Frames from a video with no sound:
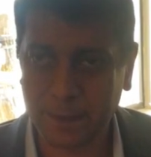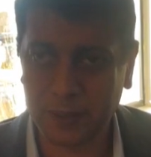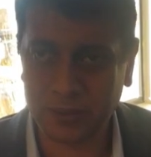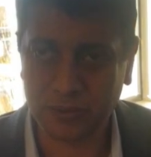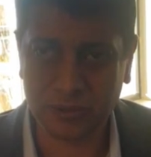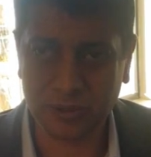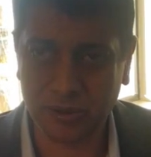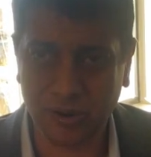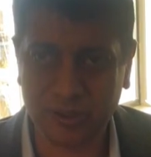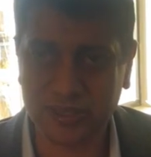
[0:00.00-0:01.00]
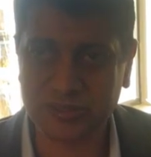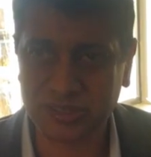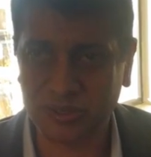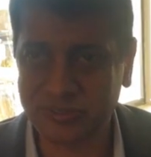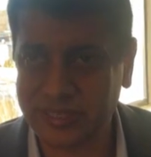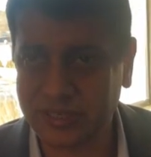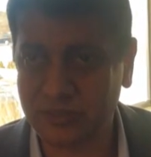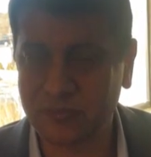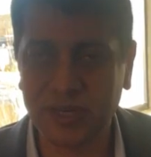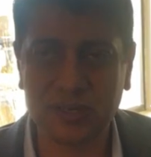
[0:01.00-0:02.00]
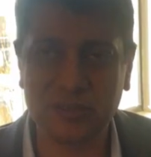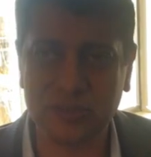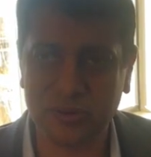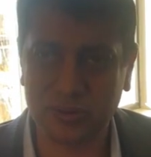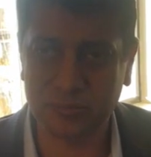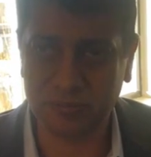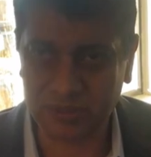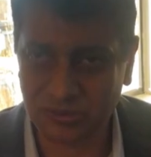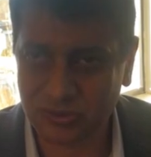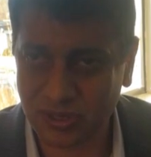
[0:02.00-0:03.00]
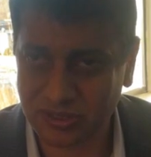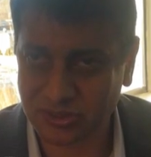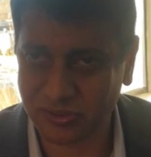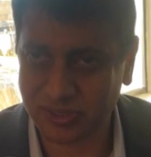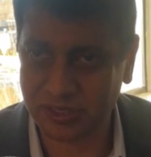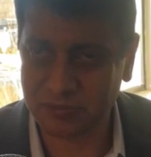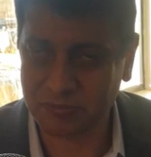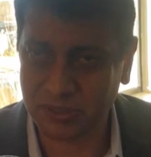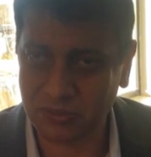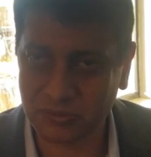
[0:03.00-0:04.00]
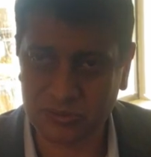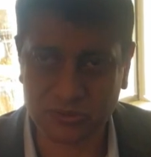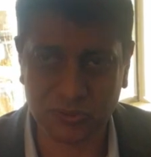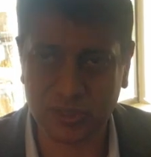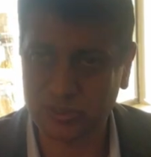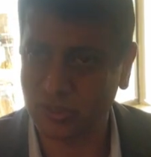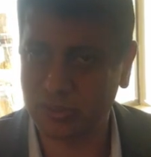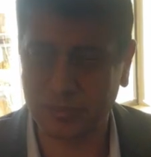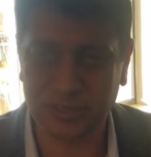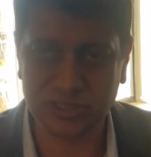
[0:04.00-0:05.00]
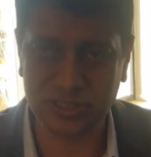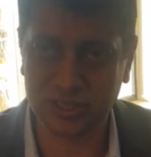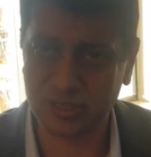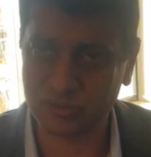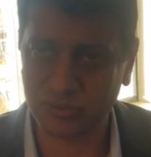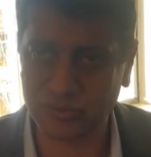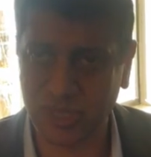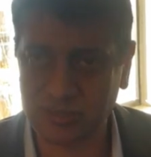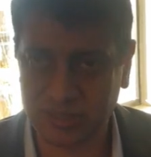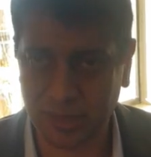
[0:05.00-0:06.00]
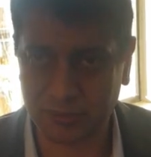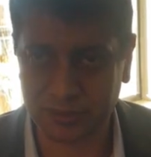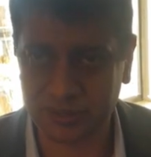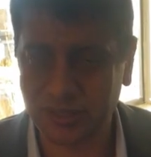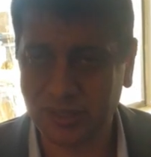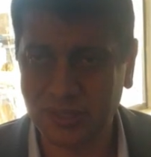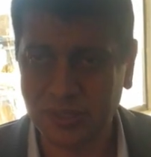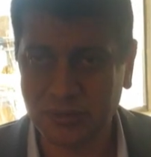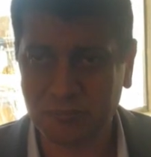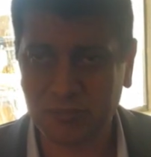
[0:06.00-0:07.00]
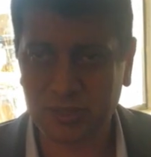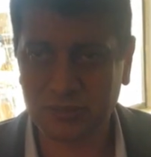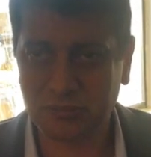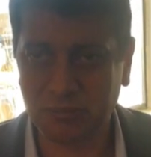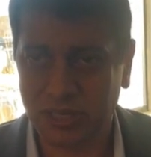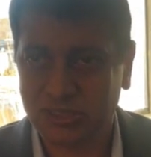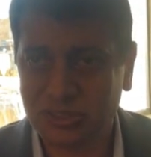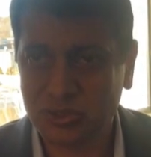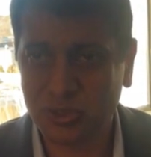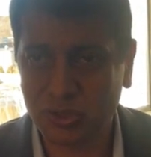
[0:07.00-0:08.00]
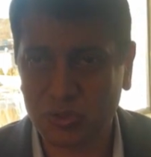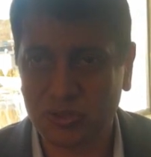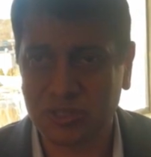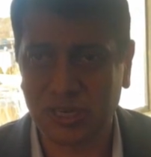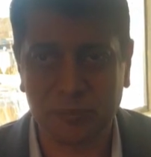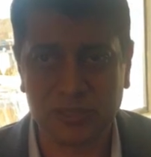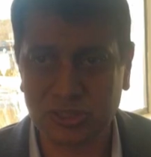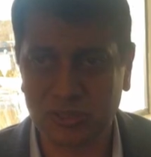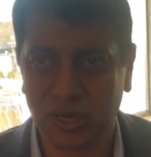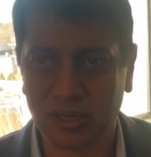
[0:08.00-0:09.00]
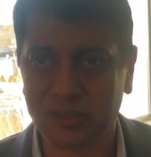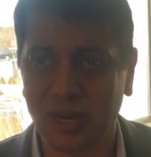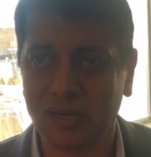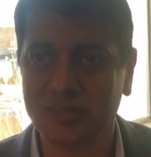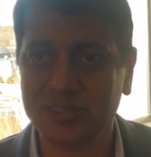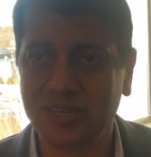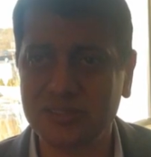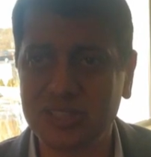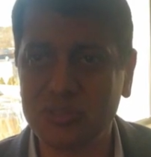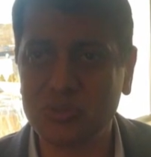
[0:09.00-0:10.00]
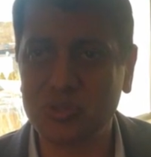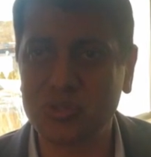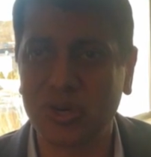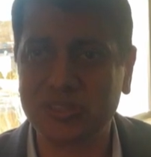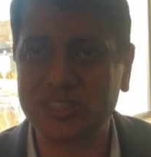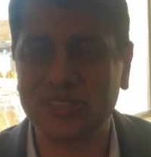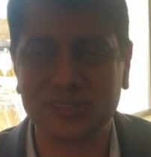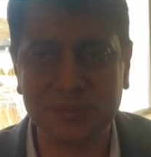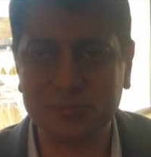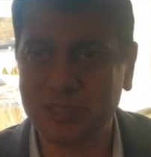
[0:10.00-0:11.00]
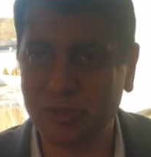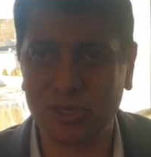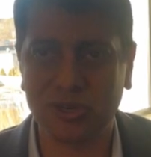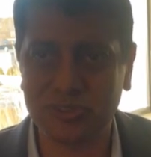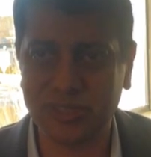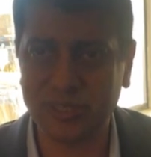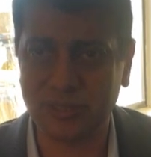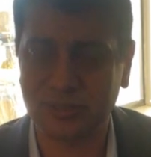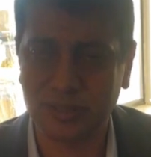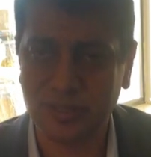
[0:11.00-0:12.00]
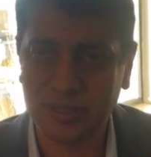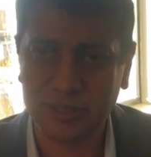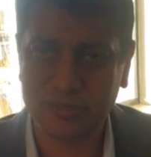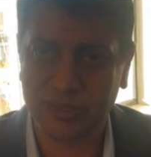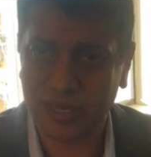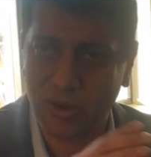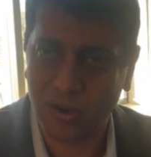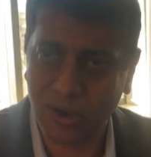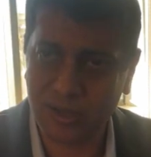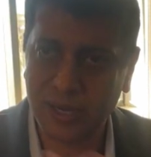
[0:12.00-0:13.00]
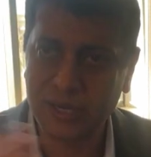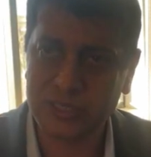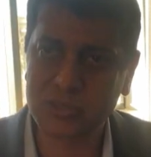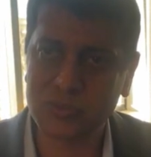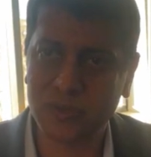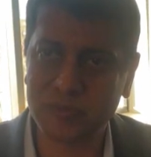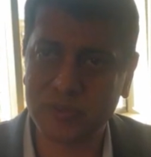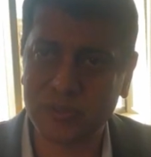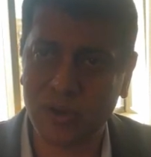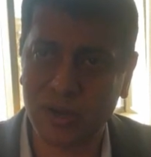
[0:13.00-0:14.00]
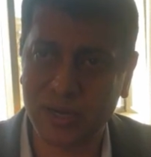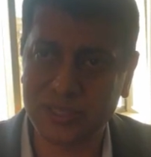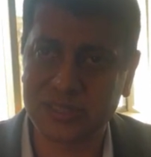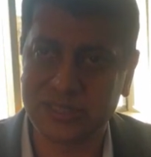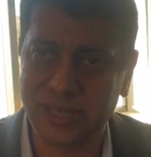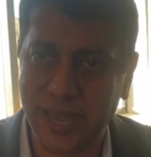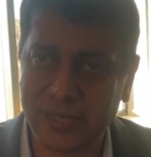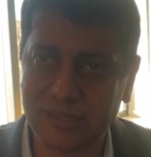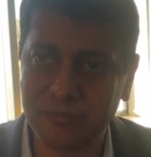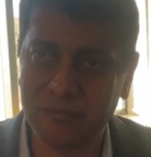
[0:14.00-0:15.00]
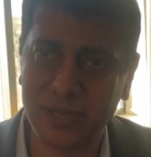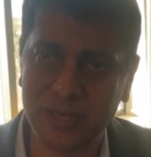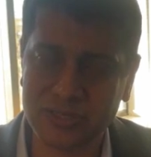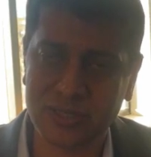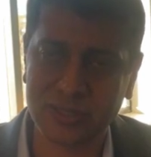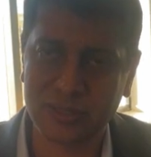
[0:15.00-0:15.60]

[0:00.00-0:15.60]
your organs are not treated well, your insulin is not getting produced, so is your dementia, so is Alzheimer. But Medicine 2.0 limits you unless and until you do not see the symptom, you're not treated. So that all leads to what we call it as reactive based